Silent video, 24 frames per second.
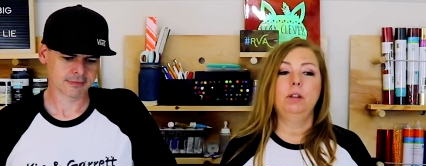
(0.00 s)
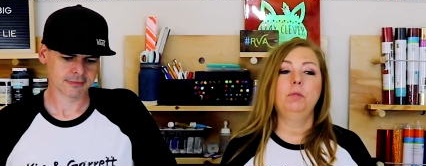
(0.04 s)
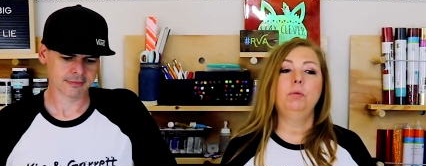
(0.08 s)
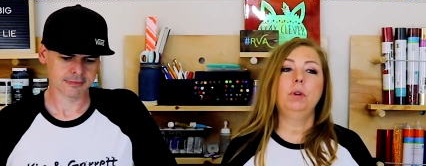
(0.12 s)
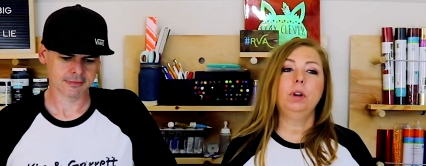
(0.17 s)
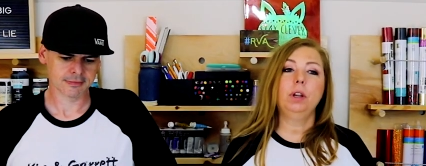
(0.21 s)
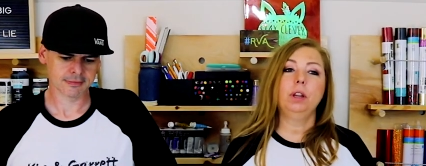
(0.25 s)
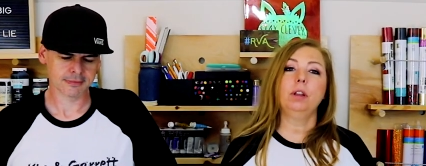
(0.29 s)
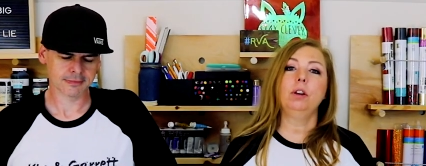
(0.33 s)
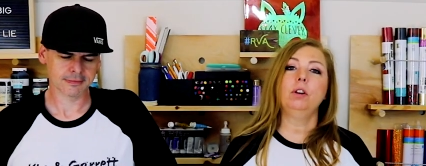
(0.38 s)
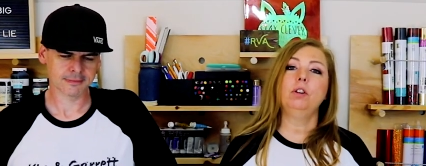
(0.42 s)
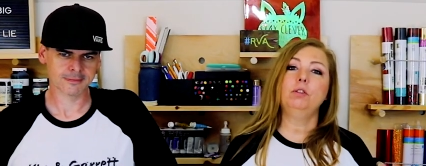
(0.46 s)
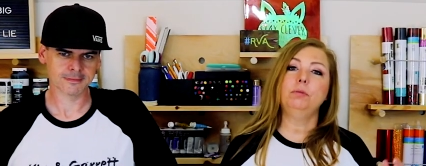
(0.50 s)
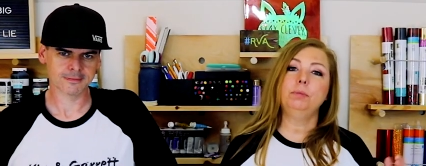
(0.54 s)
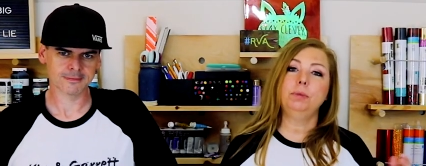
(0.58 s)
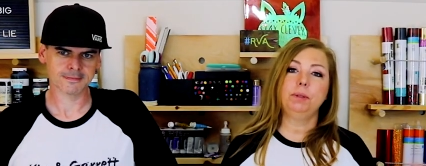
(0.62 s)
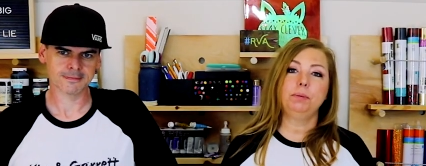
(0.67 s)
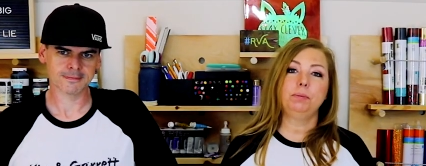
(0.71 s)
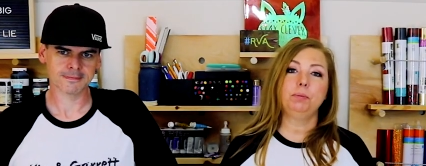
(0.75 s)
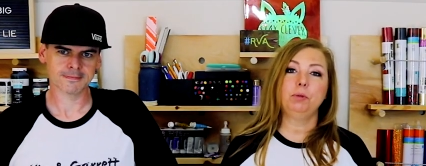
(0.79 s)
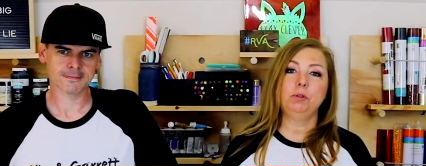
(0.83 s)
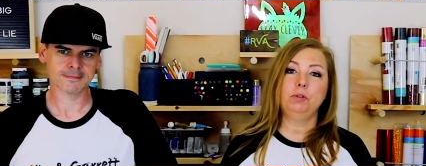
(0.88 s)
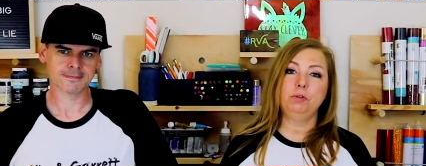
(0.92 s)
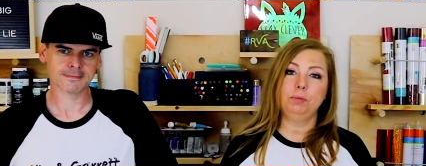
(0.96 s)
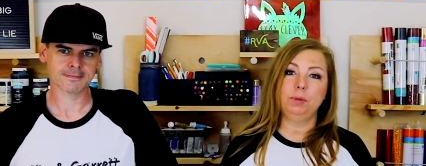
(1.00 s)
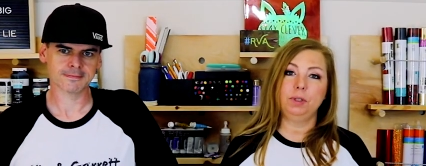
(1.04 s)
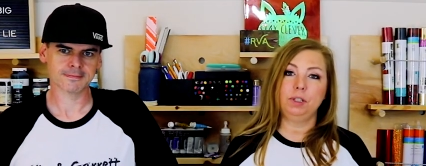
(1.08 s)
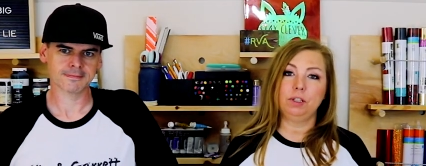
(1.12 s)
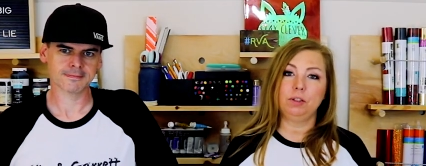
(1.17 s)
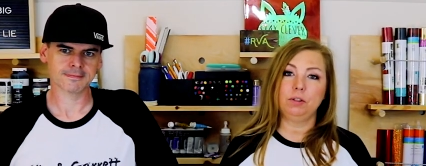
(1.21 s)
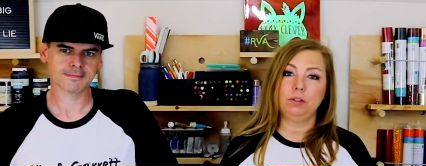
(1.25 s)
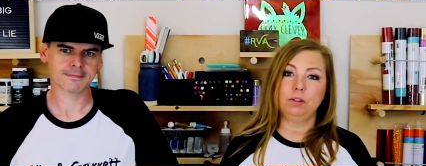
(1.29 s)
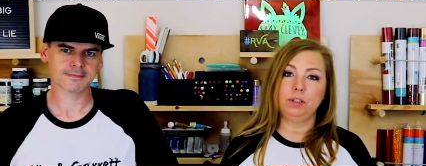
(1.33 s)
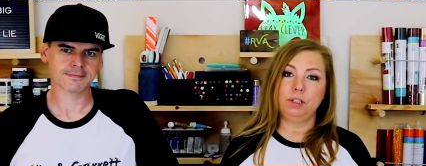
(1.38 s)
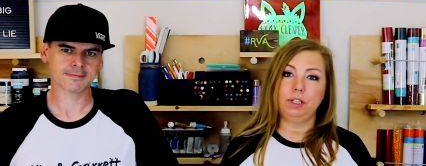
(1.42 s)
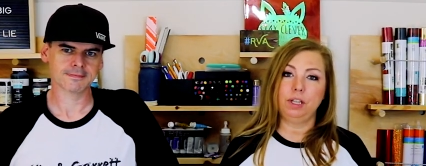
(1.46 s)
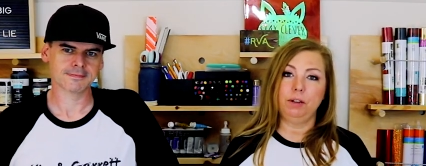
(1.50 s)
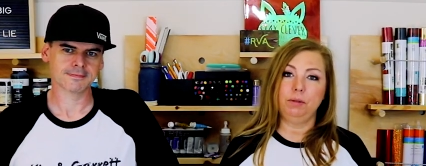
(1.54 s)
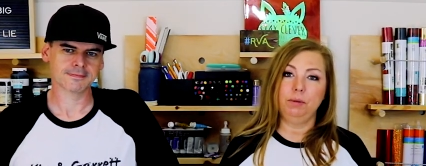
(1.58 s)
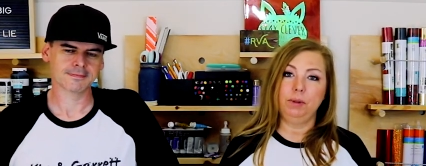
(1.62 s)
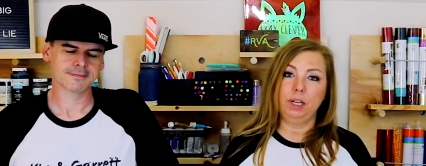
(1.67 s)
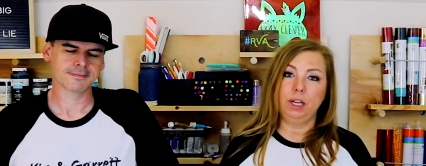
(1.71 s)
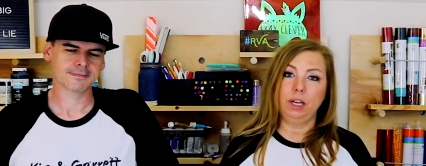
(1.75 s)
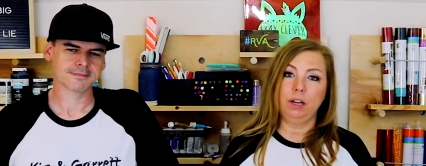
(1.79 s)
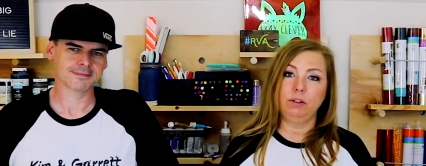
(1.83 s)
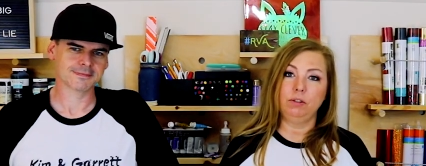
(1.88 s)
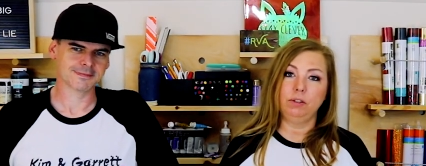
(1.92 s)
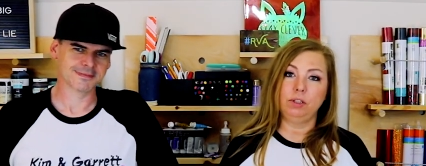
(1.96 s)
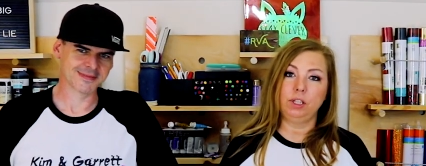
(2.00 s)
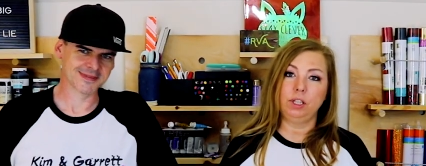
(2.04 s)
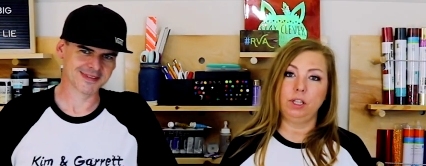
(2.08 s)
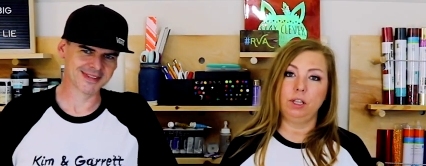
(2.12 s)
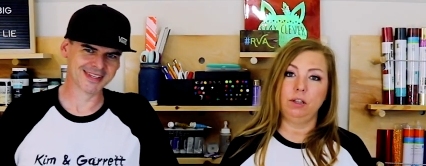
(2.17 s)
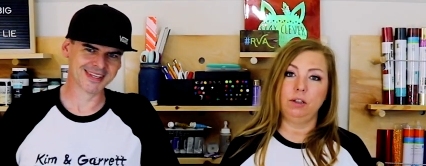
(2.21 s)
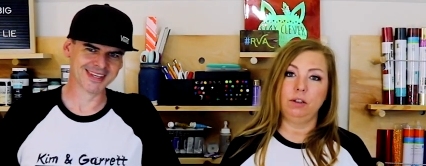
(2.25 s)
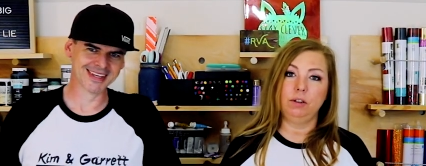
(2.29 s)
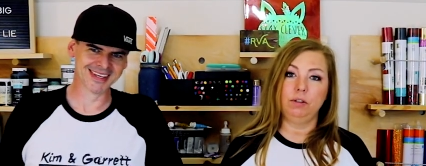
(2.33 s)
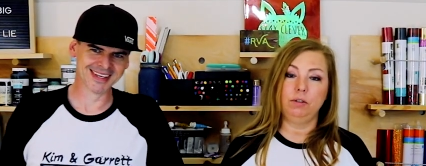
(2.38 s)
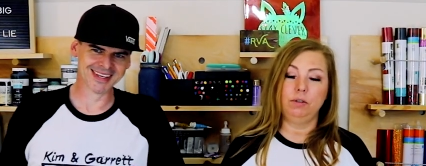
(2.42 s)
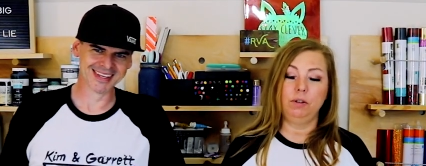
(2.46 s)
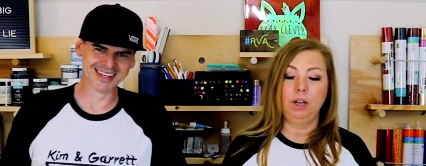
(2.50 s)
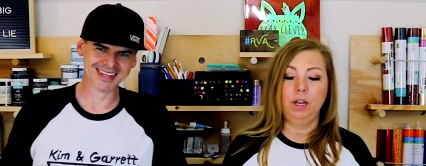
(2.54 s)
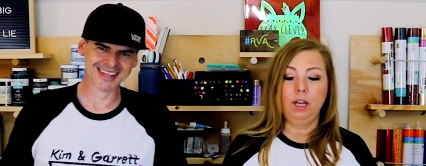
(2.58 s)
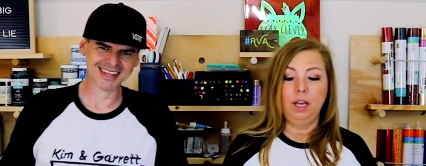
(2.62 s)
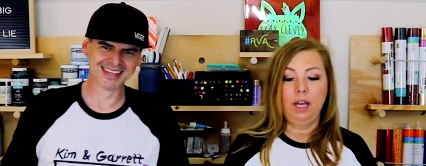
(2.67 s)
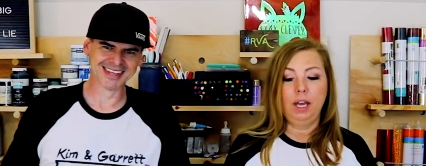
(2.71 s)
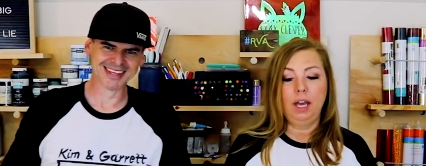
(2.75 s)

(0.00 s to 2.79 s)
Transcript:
Speaker 1: One of the home improvement stores that we go to